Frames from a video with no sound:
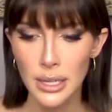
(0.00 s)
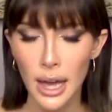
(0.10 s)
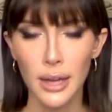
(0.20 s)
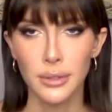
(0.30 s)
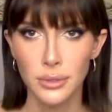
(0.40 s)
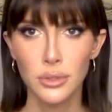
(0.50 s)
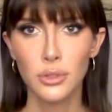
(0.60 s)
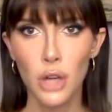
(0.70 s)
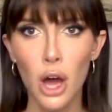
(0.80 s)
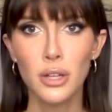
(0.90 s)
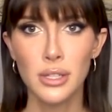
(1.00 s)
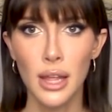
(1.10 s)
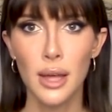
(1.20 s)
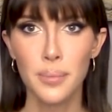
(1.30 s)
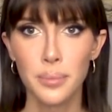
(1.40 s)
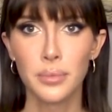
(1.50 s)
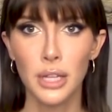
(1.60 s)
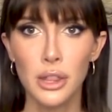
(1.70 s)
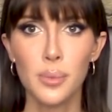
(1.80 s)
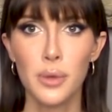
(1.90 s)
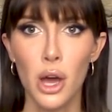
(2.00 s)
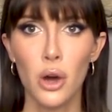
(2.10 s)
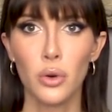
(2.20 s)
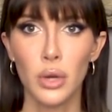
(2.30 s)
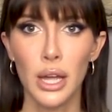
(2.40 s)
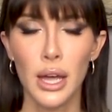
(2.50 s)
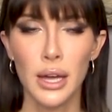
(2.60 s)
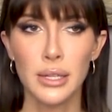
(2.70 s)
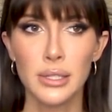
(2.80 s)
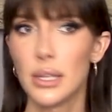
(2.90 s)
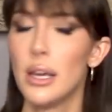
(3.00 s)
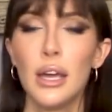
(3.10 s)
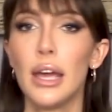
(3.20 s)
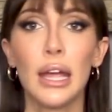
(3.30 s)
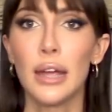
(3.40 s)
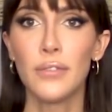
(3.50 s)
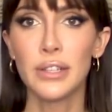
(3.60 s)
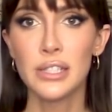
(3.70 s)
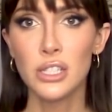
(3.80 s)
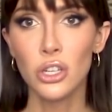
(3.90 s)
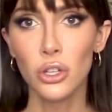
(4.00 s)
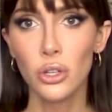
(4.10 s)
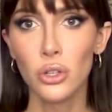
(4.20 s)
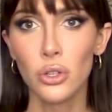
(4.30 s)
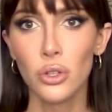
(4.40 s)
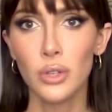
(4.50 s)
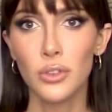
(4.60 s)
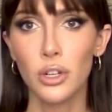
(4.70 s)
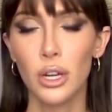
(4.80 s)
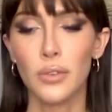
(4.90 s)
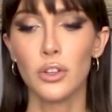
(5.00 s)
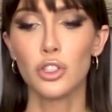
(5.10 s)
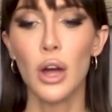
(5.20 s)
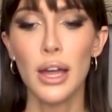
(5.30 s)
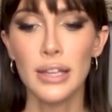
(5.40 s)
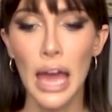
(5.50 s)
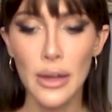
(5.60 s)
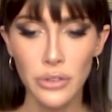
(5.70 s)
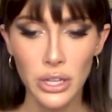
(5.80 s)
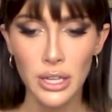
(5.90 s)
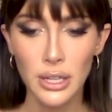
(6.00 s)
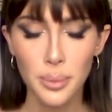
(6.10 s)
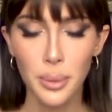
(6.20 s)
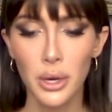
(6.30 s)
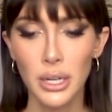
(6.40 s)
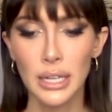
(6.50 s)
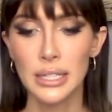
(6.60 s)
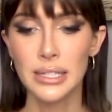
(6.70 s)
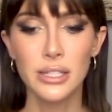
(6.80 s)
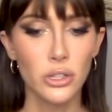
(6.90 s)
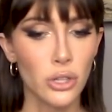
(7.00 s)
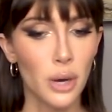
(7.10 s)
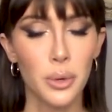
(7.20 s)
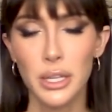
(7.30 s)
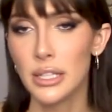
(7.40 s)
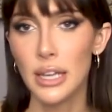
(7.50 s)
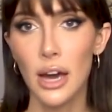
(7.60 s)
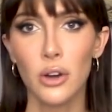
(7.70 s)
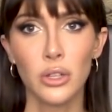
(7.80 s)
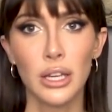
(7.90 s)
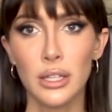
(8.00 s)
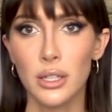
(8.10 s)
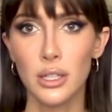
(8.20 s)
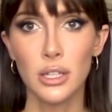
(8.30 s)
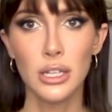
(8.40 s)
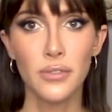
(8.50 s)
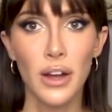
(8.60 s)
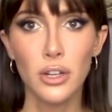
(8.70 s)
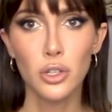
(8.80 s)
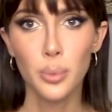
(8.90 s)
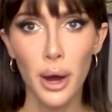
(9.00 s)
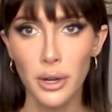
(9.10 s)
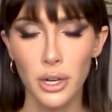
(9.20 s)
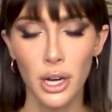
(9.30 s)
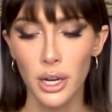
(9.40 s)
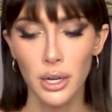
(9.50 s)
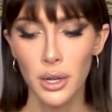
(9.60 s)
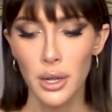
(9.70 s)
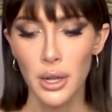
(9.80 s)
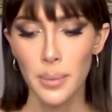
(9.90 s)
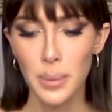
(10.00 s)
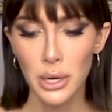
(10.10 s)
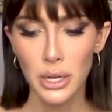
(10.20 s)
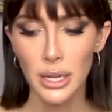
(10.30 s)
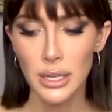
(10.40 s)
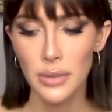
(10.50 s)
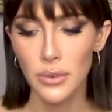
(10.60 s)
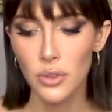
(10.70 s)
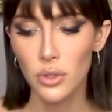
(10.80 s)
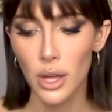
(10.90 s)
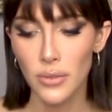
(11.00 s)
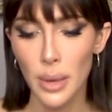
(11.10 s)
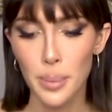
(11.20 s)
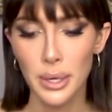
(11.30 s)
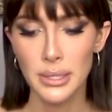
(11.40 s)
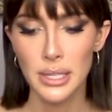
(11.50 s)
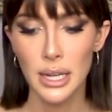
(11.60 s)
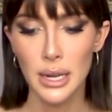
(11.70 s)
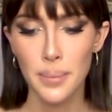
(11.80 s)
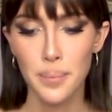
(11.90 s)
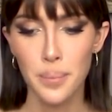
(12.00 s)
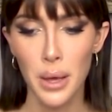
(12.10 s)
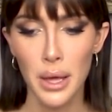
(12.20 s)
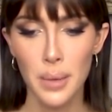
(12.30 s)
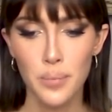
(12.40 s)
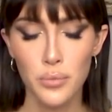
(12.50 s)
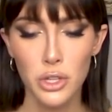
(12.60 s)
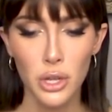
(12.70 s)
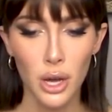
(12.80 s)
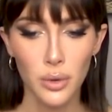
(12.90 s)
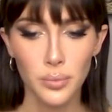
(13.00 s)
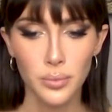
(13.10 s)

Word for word: yeah talk to them let them know and if it's still if you're if you're trying everything in the book and it's still not working out like you need to find a new partner period even if you love that person but you know